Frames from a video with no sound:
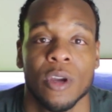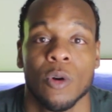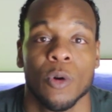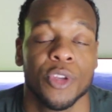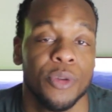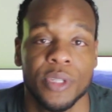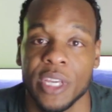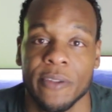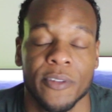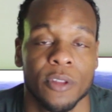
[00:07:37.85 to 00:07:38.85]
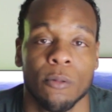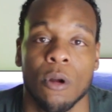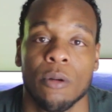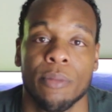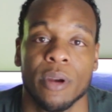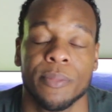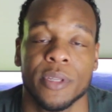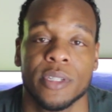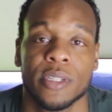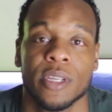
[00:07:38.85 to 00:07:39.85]
or using it for the wrong
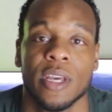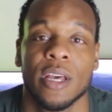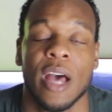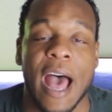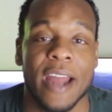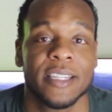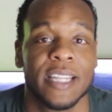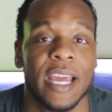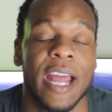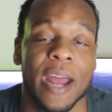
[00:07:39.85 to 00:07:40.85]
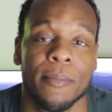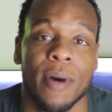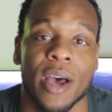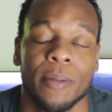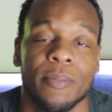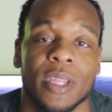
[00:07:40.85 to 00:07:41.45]
purpose. Out of sight, out of mind.